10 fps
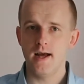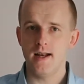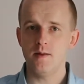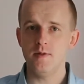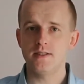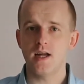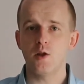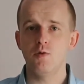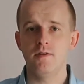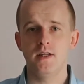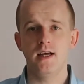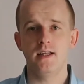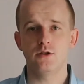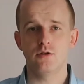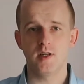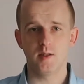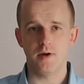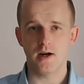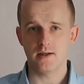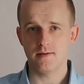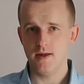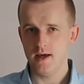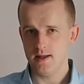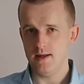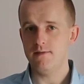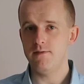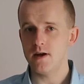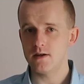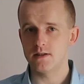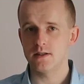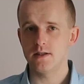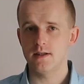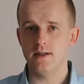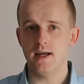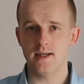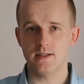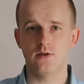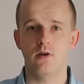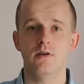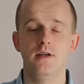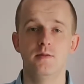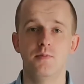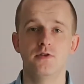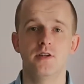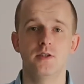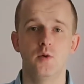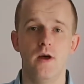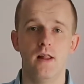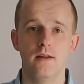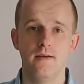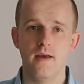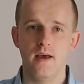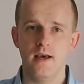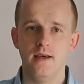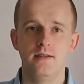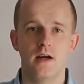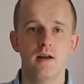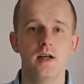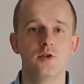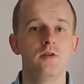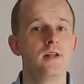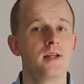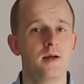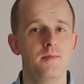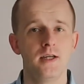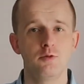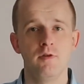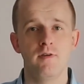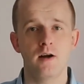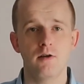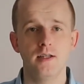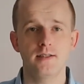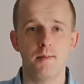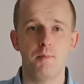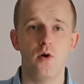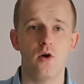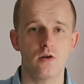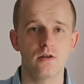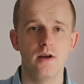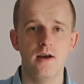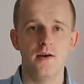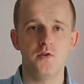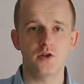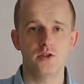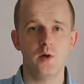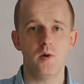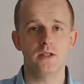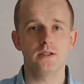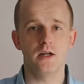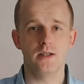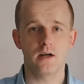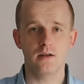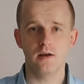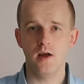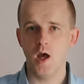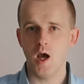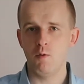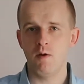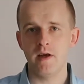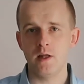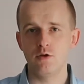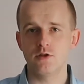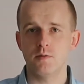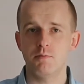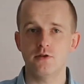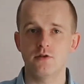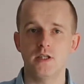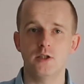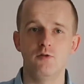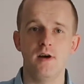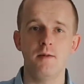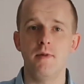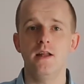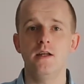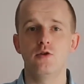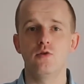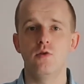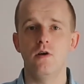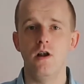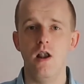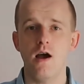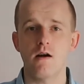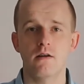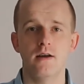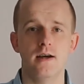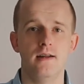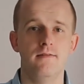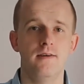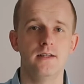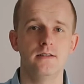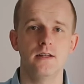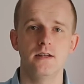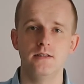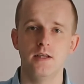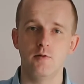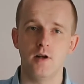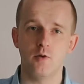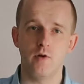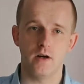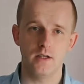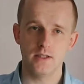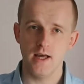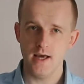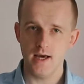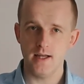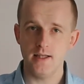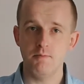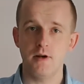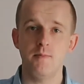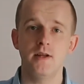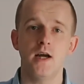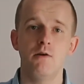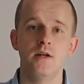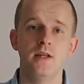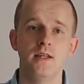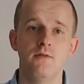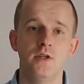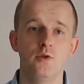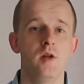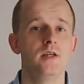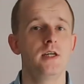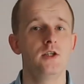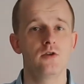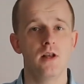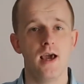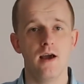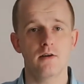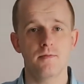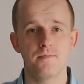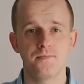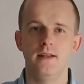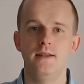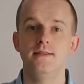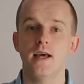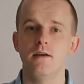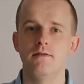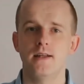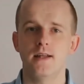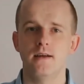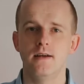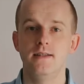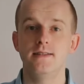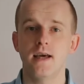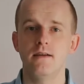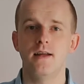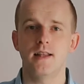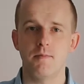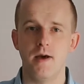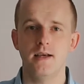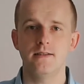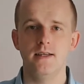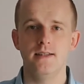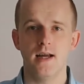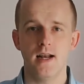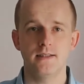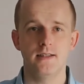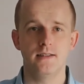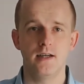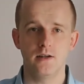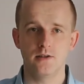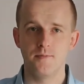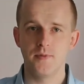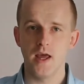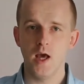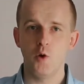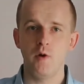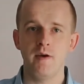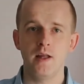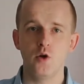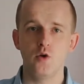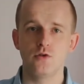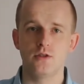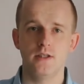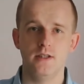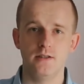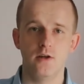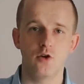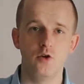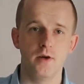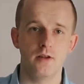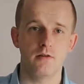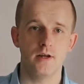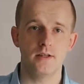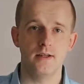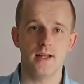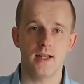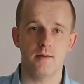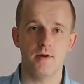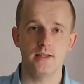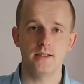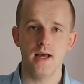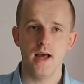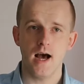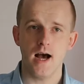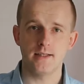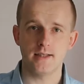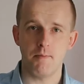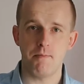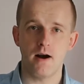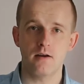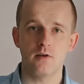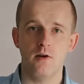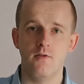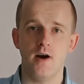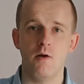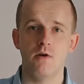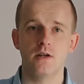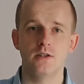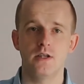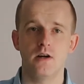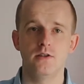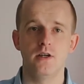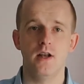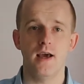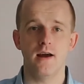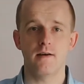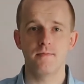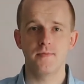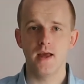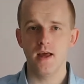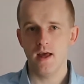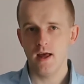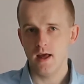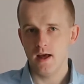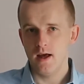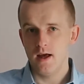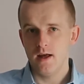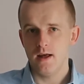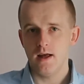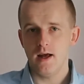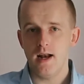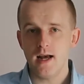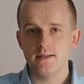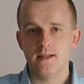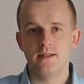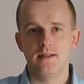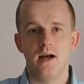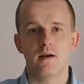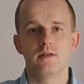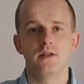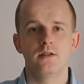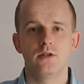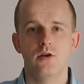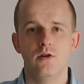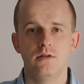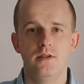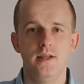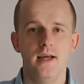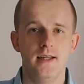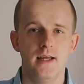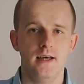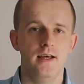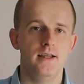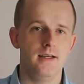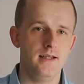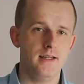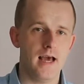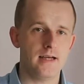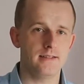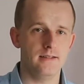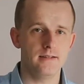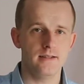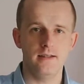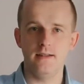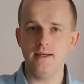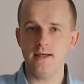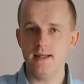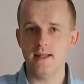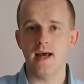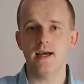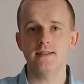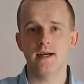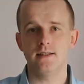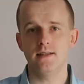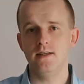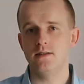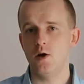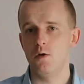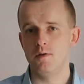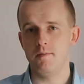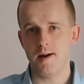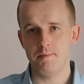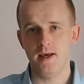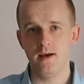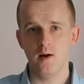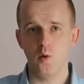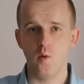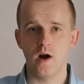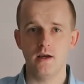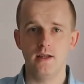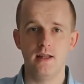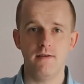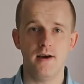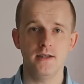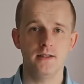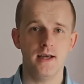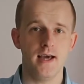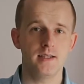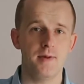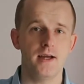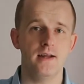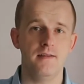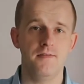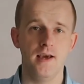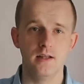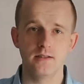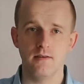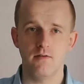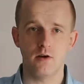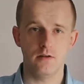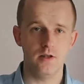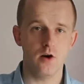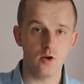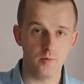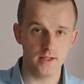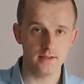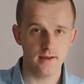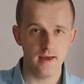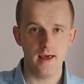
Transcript: Let me start with the data storage part. The first data store is PostgreSQL. It's a relational database with a great support for SQL standard. We will use PostgreSQL mainly to learn advanced SQL queries and implement our data visualization layer. The second database is Elasticsearch. We will use this document-oriented database as a part of our searching layer. Elasticsearch stores the data in indexes. The index has its own mapping where it defines the expected fields for the documents.